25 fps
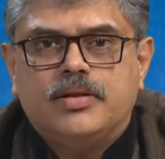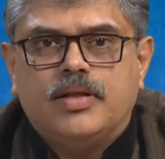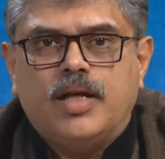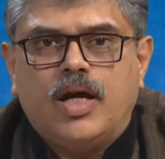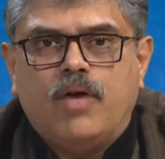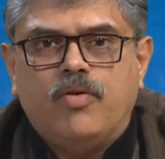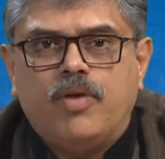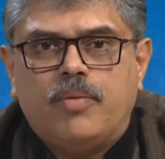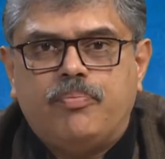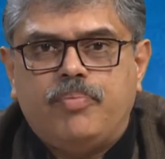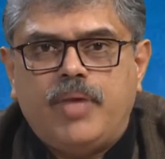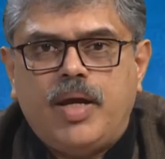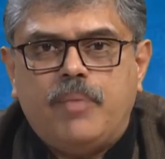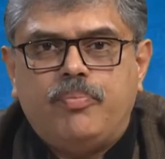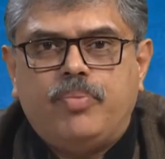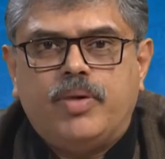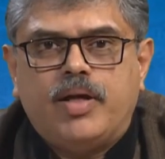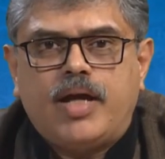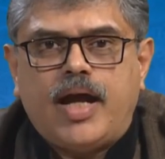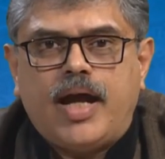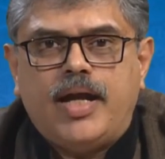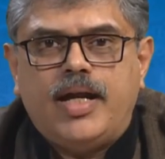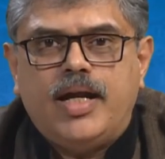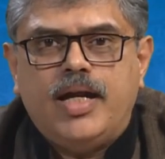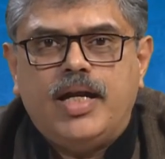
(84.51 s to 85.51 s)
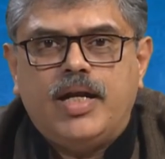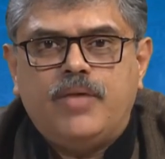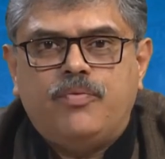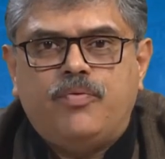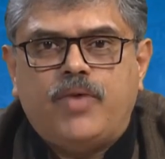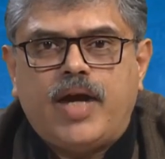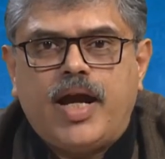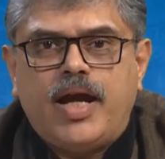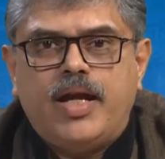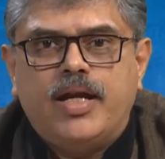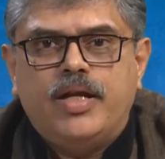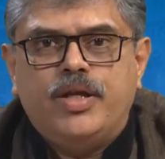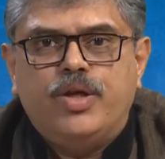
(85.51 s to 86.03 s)
Our paper
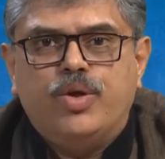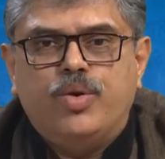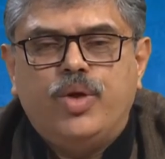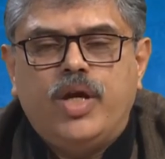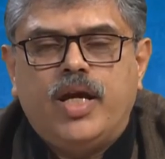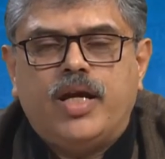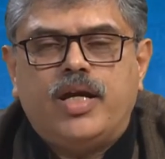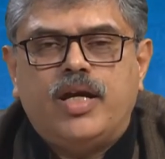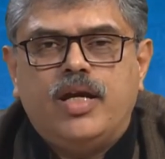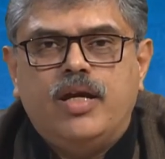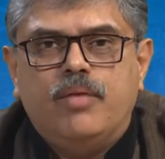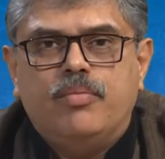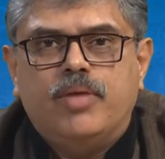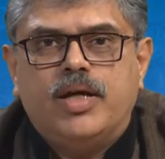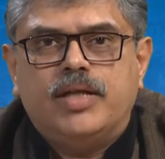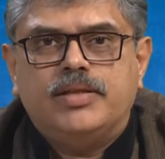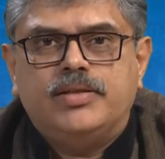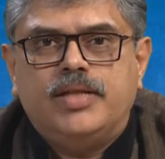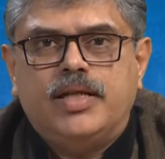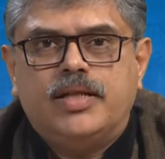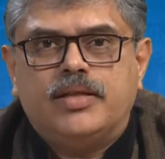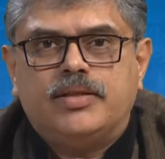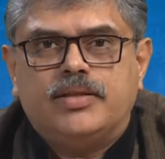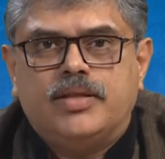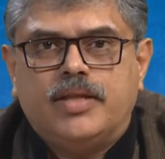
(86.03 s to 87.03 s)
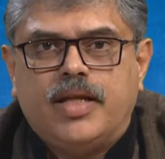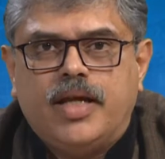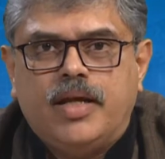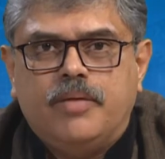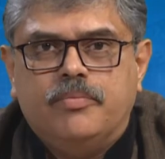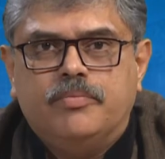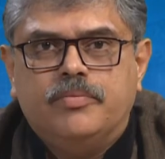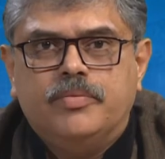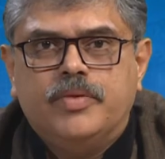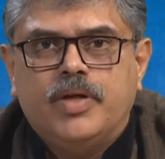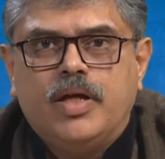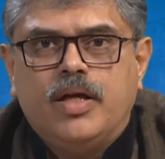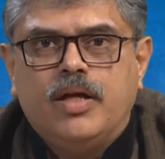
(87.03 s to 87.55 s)
identified a unique emerging
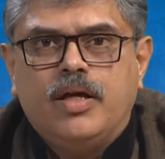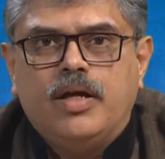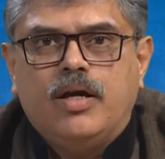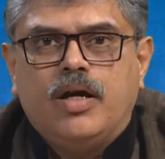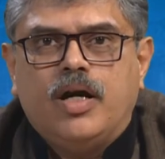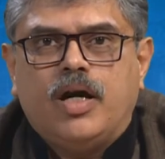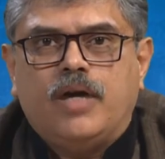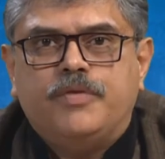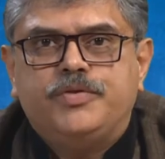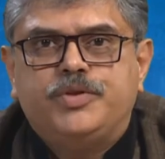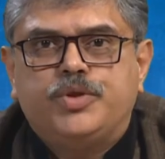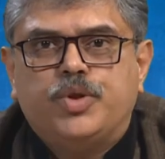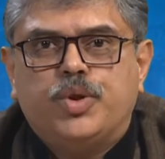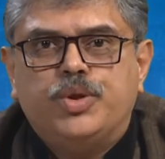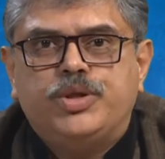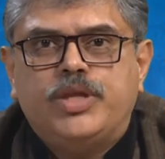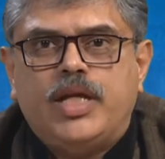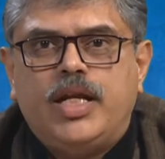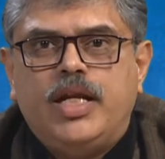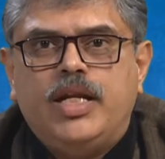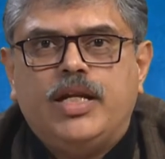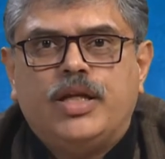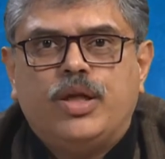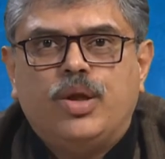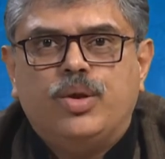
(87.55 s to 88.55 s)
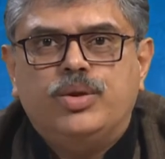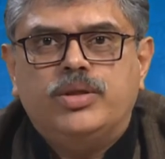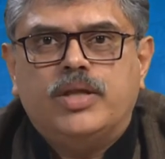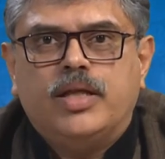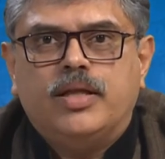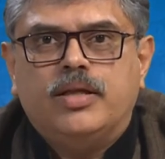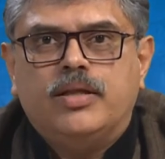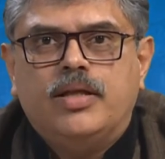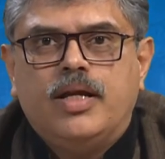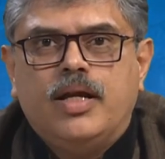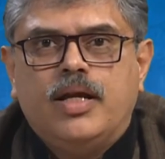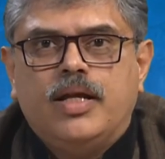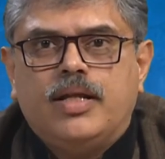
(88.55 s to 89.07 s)
theme of social
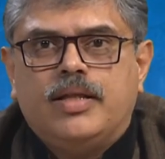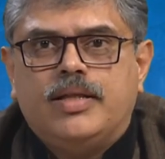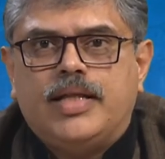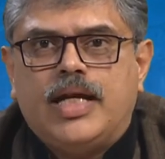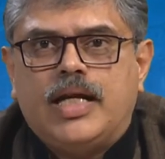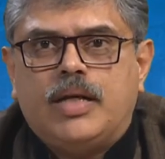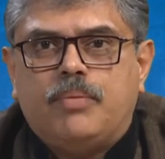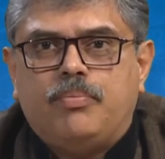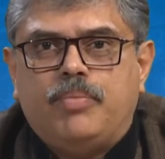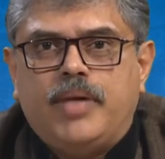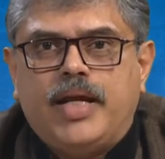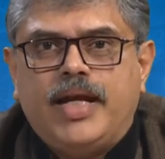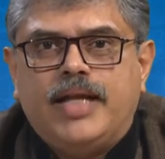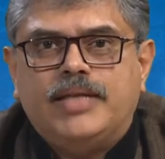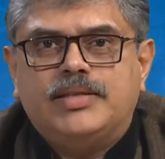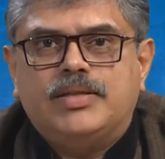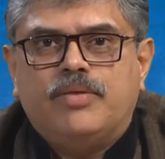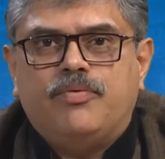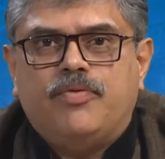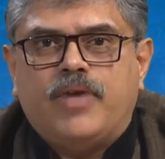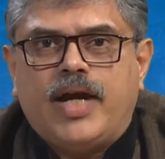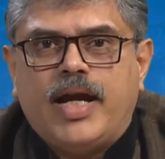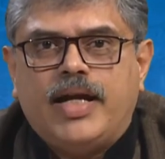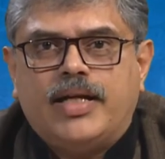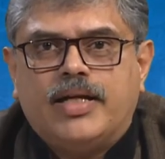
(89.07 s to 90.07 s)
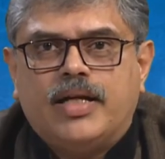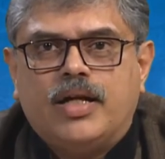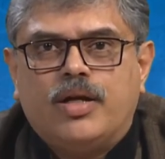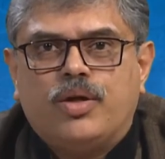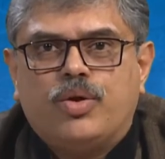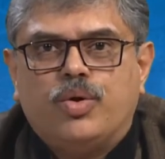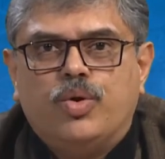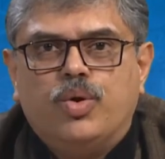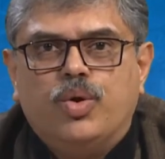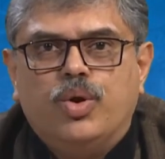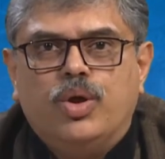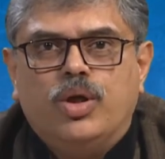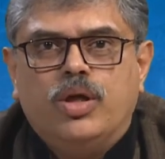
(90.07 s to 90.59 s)
inclusion that plays a vital
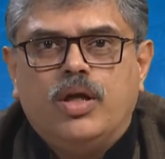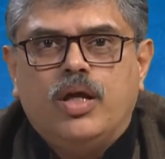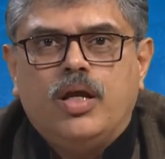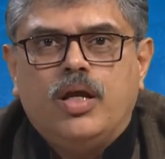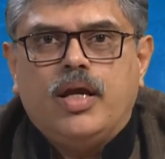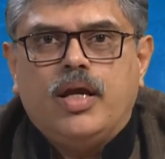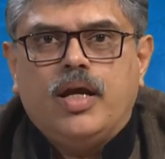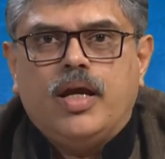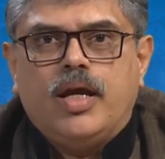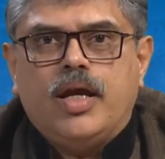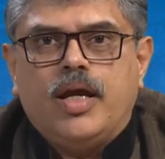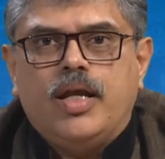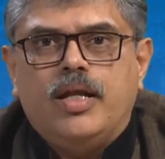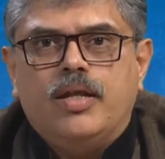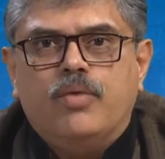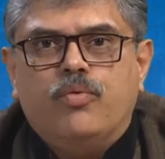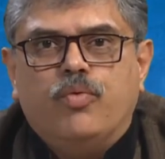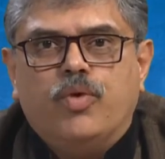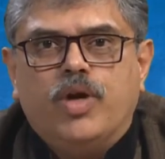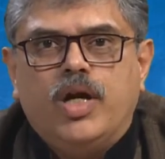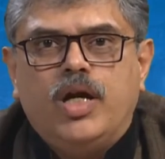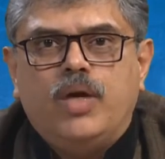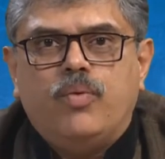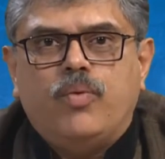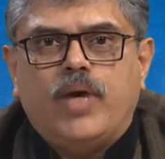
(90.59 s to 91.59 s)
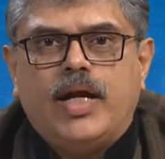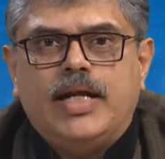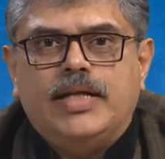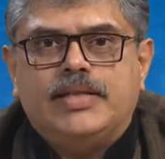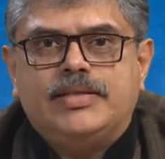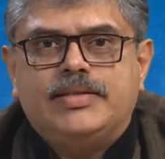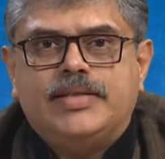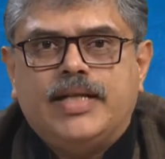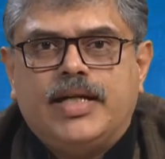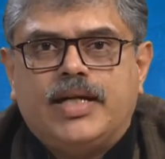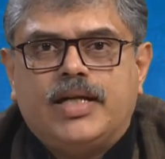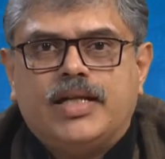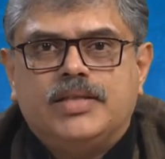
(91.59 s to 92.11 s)
role in worldwide
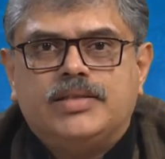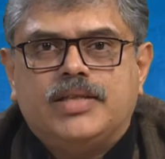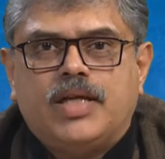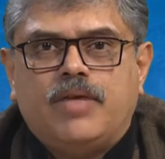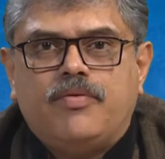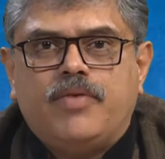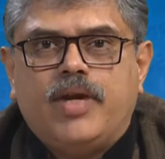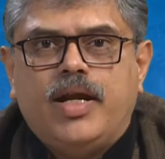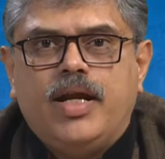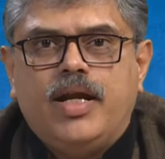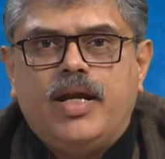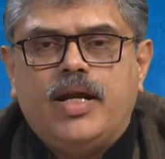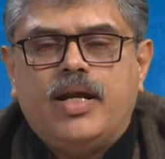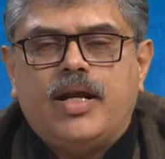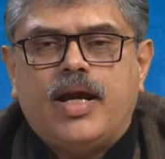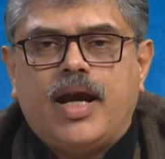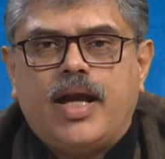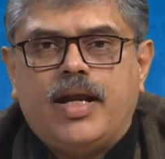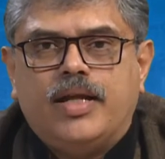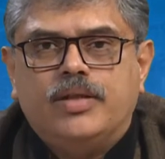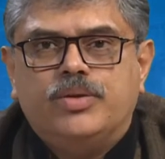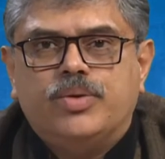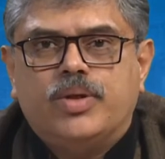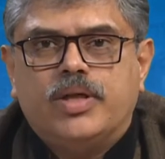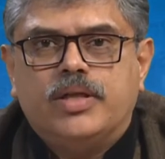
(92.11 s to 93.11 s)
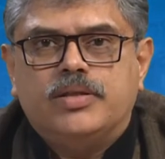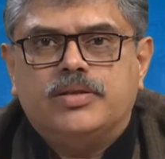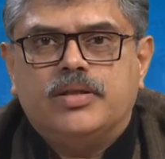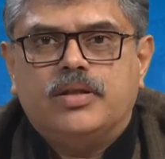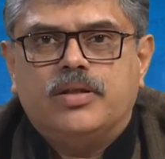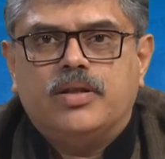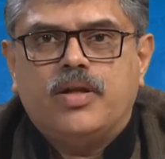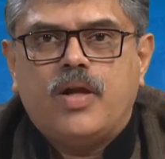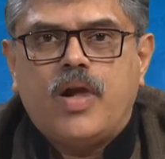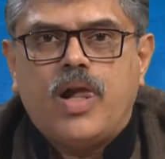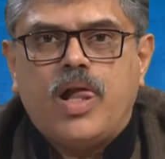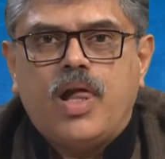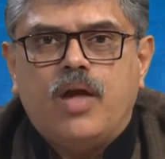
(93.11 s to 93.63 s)
status of Indian higher education.
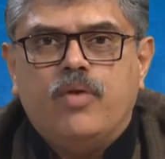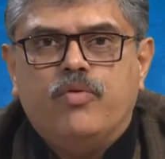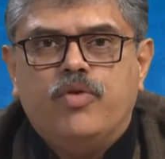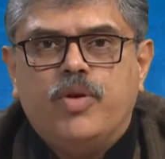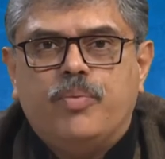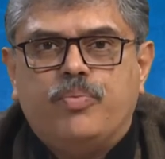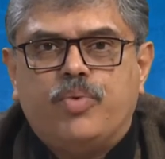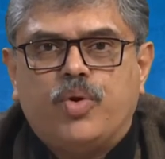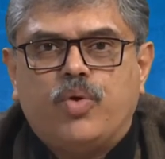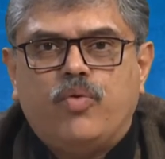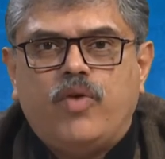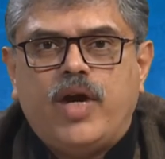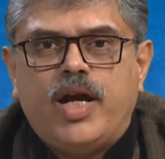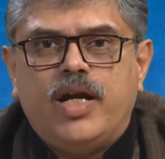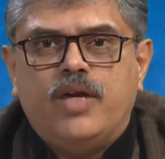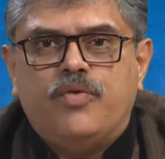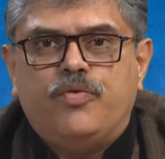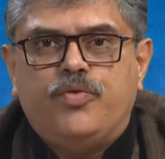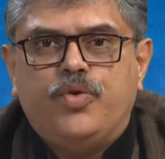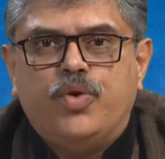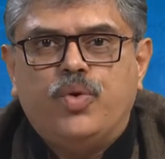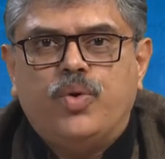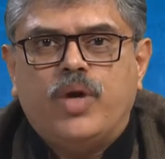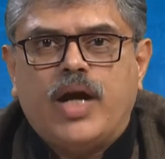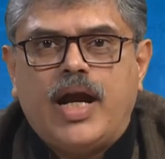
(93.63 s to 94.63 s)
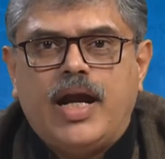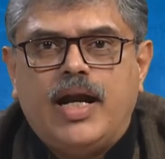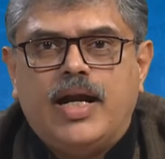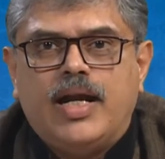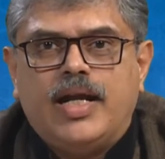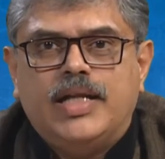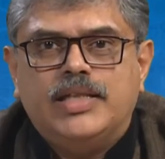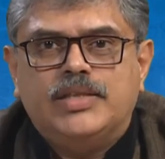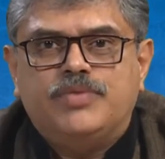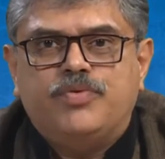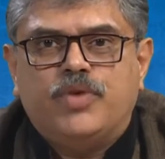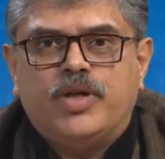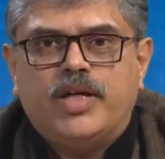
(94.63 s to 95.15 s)
We provide a few
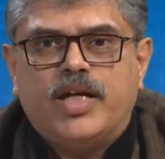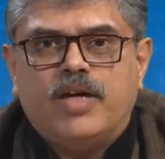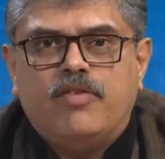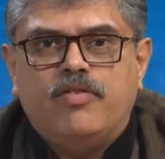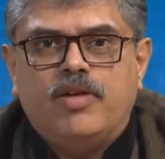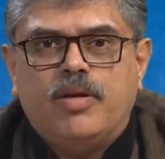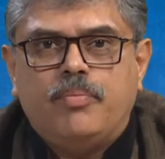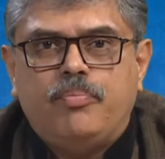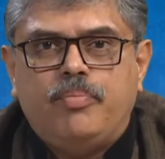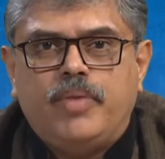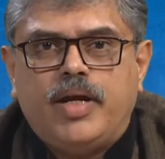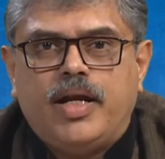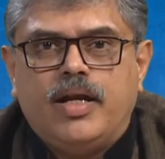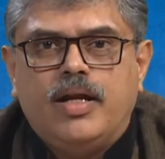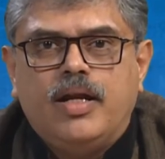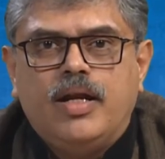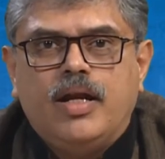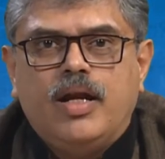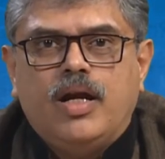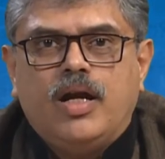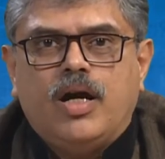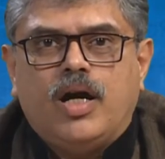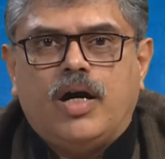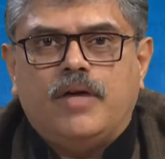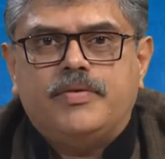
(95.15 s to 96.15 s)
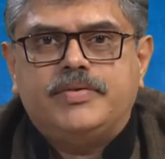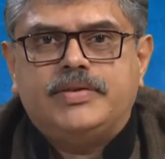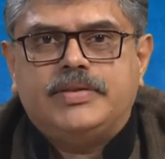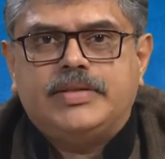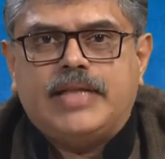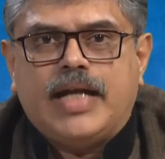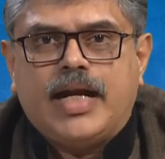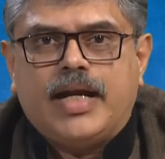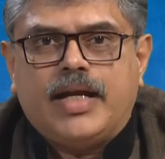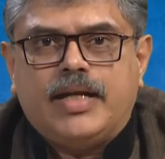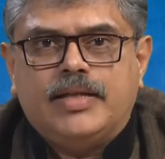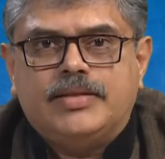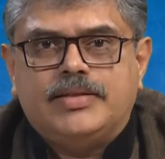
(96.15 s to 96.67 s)
guidelines for development of
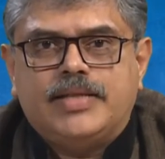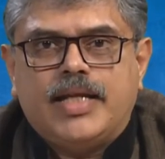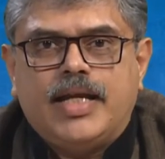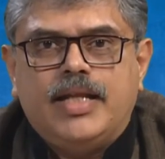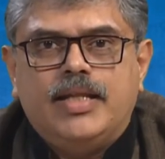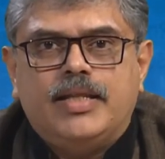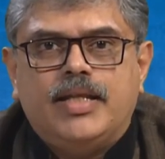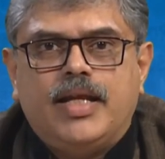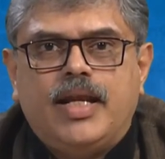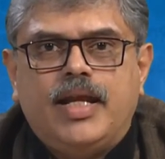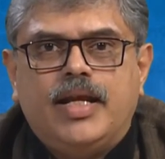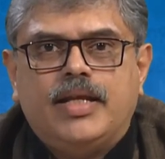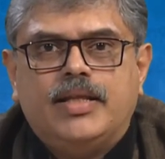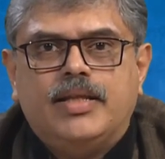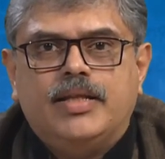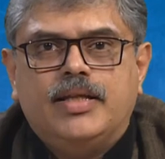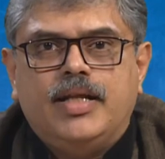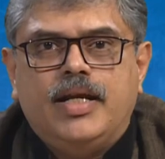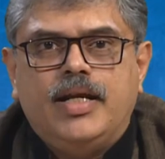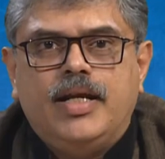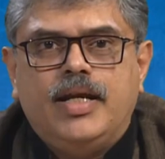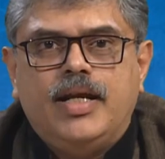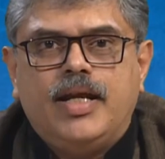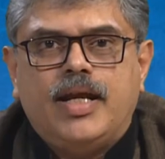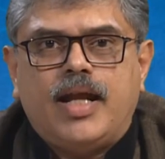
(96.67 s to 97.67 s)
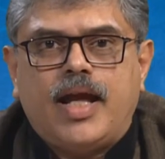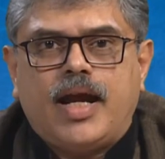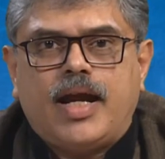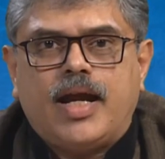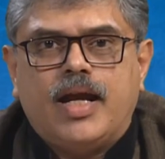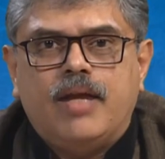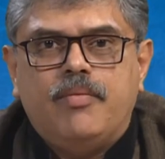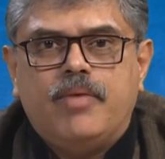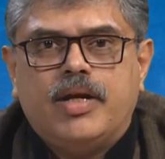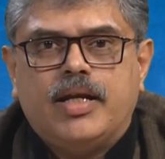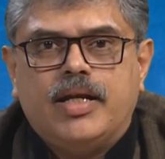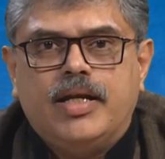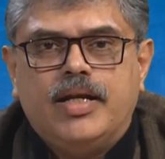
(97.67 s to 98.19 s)
strengthening Indian
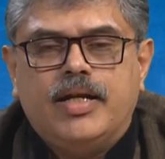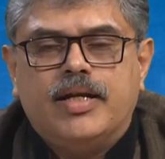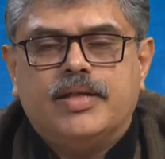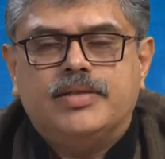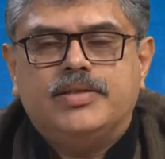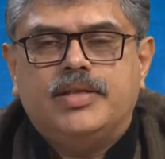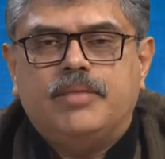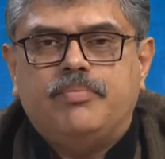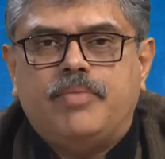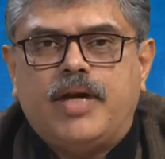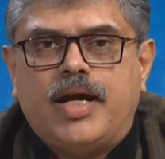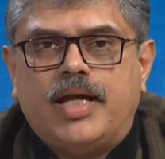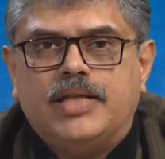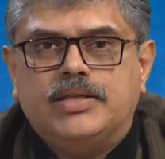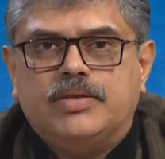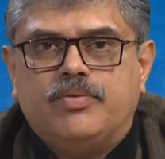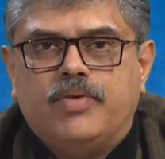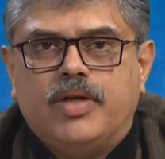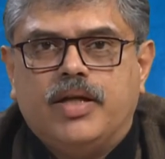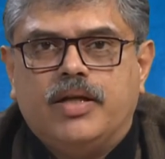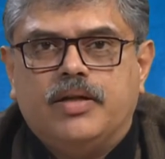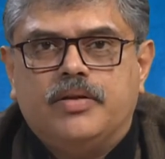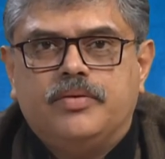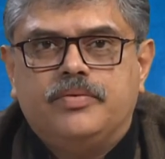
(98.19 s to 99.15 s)
academic leadership as well.